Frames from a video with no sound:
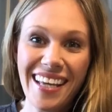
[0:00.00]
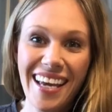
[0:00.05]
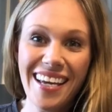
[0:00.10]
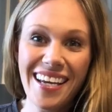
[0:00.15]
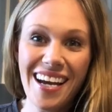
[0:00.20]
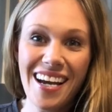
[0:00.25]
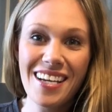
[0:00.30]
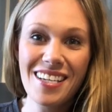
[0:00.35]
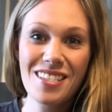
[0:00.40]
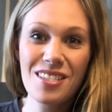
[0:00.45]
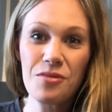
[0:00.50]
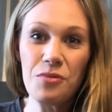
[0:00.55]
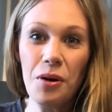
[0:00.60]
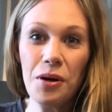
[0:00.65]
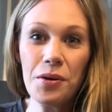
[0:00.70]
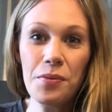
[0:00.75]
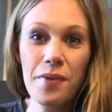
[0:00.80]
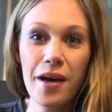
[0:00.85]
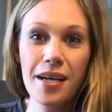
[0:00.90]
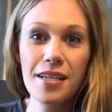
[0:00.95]
Hey guys,
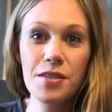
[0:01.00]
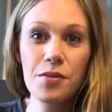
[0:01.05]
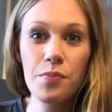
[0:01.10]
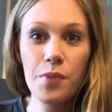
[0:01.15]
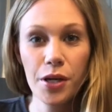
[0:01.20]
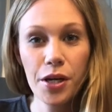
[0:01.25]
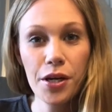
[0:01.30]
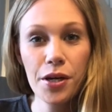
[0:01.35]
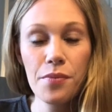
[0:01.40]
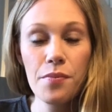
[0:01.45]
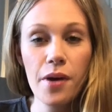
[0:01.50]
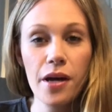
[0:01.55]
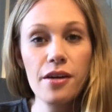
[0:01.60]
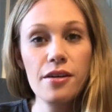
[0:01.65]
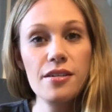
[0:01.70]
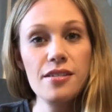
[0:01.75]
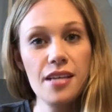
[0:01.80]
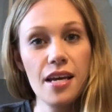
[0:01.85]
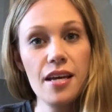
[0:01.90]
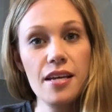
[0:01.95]
welcome back to Bigger
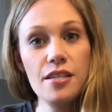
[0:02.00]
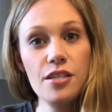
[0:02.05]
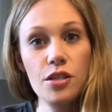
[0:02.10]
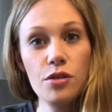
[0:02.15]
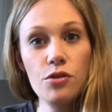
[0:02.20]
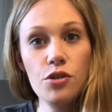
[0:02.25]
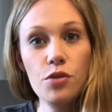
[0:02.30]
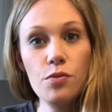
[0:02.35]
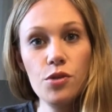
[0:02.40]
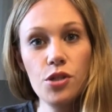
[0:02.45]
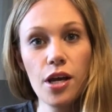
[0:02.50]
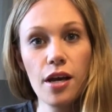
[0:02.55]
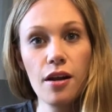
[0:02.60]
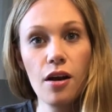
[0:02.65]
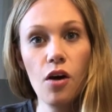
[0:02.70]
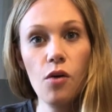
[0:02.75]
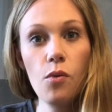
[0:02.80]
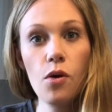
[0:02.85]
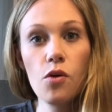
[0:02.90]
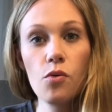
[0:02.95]
Better Days YouTube
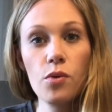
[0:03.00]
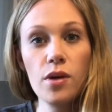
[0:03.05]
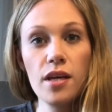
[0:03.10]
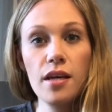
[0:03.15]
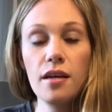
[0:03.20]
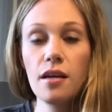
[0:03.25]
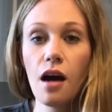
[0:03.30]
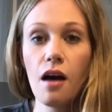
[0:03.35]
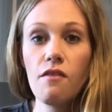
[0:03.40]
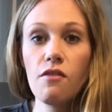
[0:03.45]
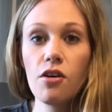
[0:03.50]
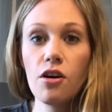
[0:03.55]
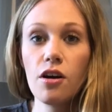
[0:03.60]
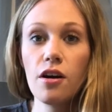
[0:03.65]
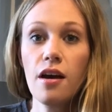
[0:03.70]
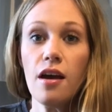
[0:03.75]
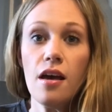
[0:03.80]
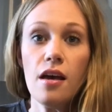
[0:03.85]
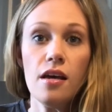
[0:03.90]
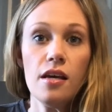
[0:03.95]
channel, where we
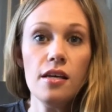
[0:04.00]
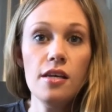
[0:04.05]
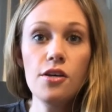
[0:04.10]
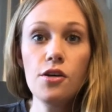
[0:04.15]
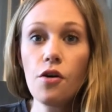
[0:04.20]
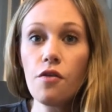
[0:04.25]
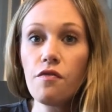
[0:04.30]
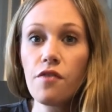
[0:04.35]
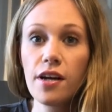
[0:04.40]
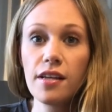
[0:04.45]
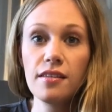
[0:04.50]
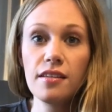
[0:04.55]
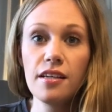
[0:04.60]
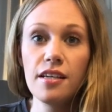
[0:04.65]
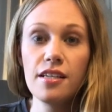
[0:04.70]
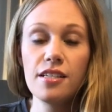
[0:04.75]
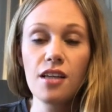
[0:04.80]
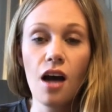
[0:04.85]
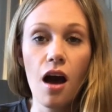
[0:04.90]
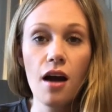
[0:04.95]
cover
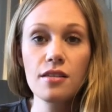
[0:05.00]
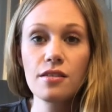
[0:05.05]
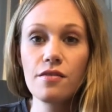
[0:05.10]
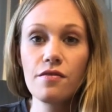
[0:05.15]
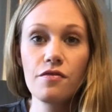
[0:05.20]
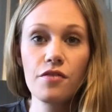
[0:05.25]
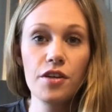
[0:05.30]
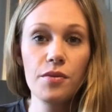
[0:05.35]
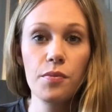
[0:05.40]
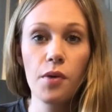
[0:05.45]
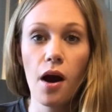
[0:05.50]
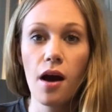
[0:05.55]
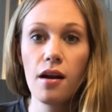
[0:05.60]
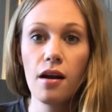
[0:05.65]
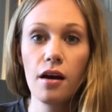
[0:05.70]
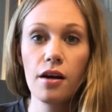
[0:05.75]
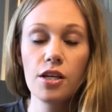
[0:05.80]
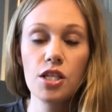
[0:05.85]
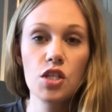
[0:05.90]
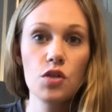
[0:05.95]
eco-friendly, toxin-free
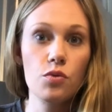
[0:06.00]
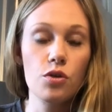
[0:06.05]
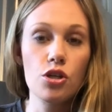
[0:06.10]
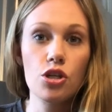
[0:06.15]
products.